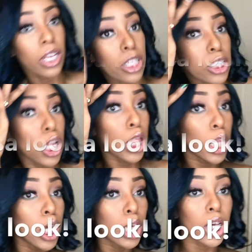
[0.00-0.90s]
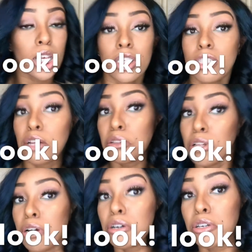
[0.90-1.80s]
It's a look, it's a
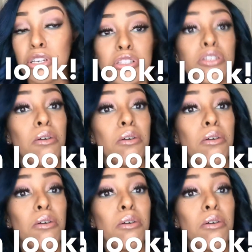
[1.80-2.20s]
look, it's a